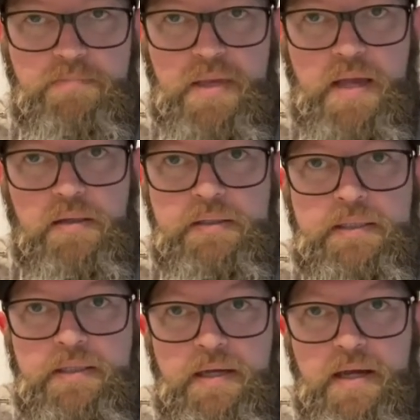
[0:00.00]
beer
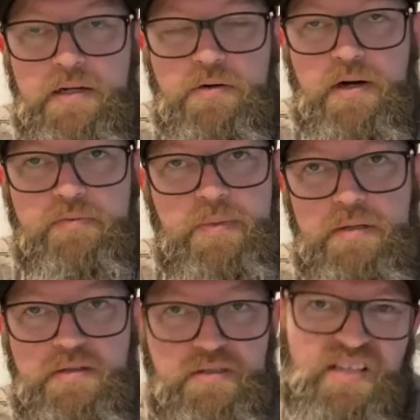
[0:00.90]
and in craft beer.
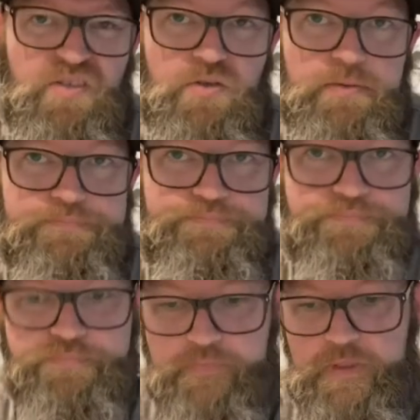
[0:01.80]
It's awesome.
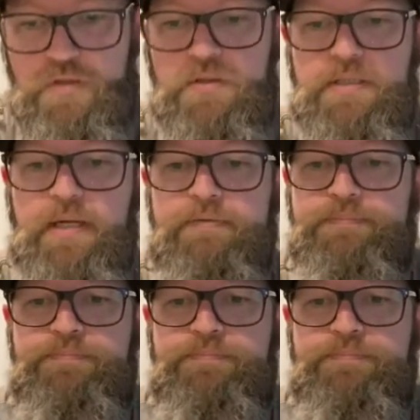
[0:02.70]
It's good stuff.